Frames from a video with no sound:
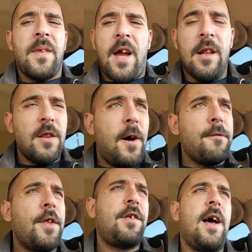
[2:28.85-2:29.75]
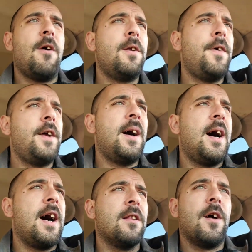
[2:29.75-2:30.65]
I love the sound of it.
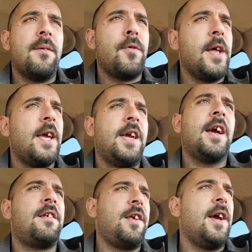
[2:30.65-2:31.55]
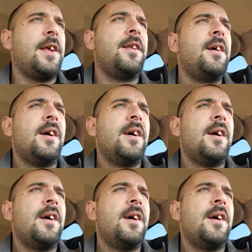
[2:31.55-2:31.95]
I love when it kicks in.